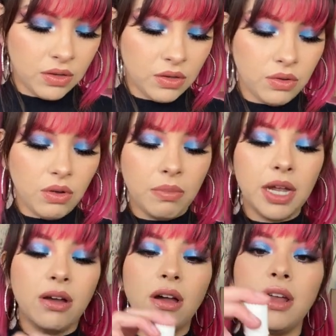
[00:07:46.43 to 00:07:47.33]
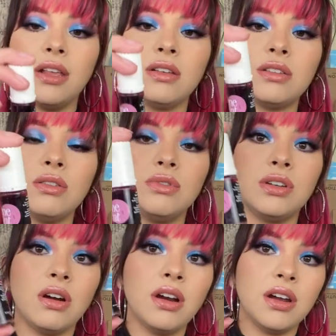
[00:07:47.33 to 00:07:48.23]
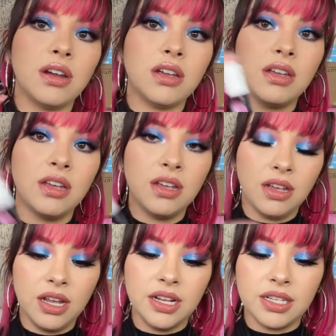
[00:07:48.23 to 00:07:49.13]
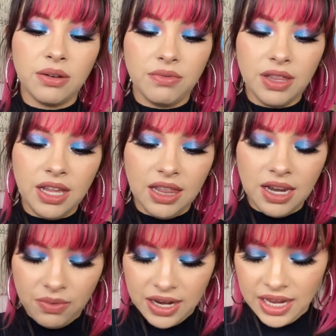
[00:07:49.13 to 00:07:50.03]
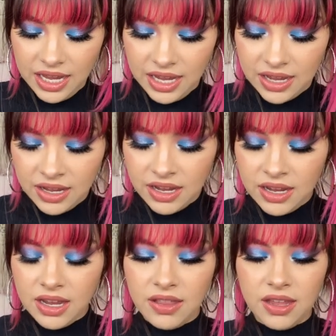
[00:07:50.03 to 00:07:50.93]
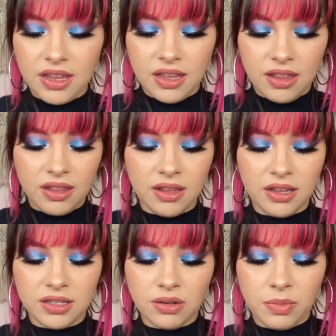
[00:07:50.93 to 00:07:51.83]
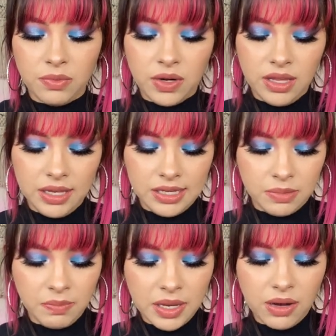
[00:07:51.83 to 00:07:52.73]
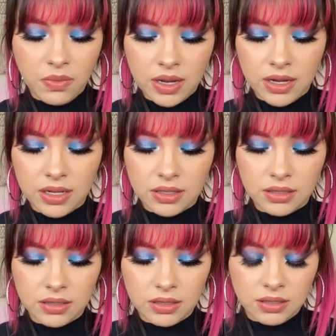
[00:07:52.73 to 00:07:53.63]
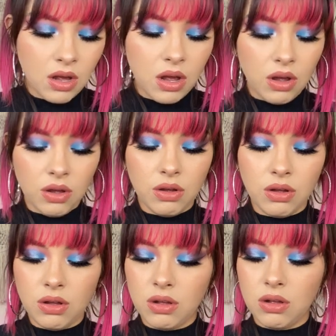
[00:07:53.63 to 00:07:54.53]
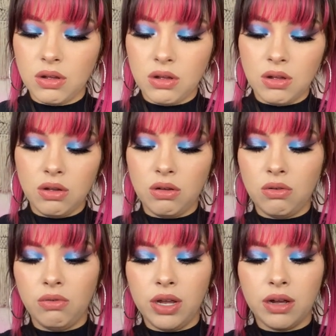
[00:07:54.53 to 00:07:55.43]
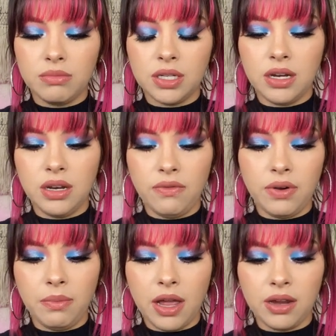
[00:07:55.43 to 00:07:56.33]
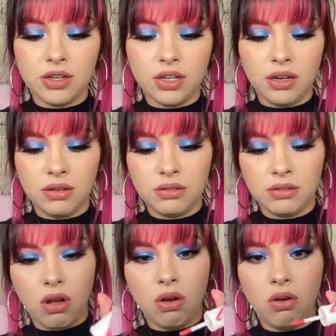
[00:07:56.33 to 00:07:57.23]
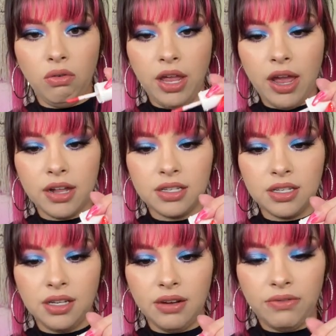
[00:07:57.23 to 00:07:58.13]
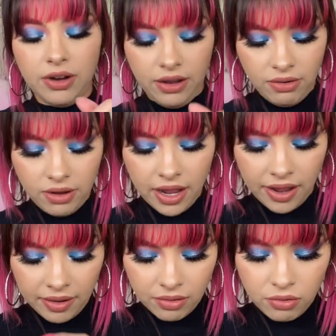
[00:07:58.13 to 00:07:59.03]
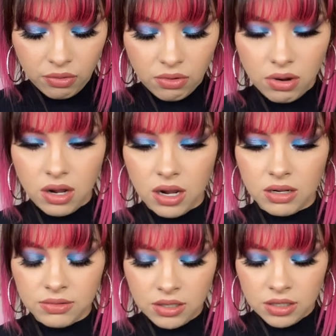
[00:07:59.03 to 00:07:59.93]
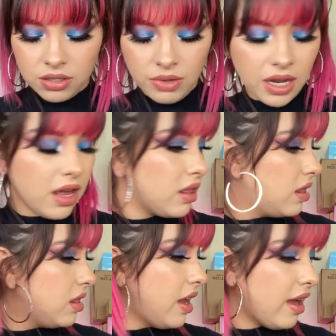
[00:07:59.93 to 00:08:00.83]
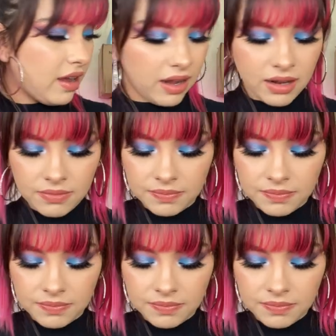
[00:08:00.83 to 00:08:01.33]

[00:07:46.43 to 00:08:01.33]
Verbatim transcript: Oh my God, it looks so dark. And it's like really liquidy. And then let's open one of these big ones. Oh, it comes in a different packaging. Oh yeah, it's different. Okay, cool. So we got that.